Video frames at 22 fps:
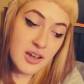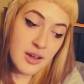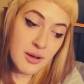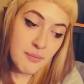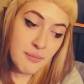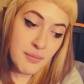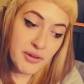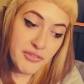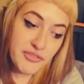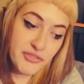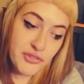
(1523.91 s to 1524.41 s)

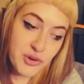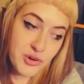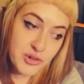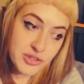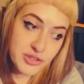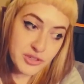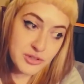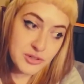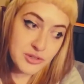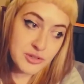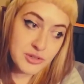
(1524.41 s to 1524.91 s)
My fourth
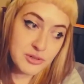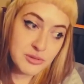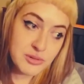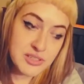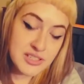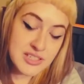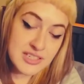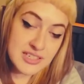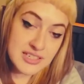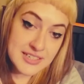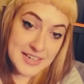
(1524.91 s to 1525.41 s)
goal
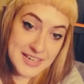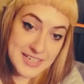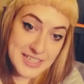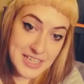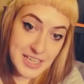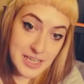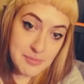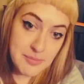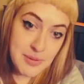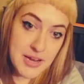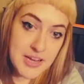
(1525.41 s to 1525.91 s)
was
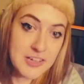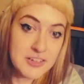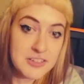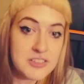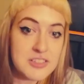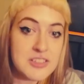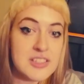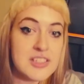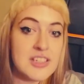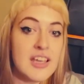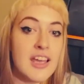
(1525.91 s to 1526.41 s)
98
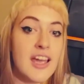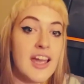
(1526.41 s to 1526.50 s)
pounds.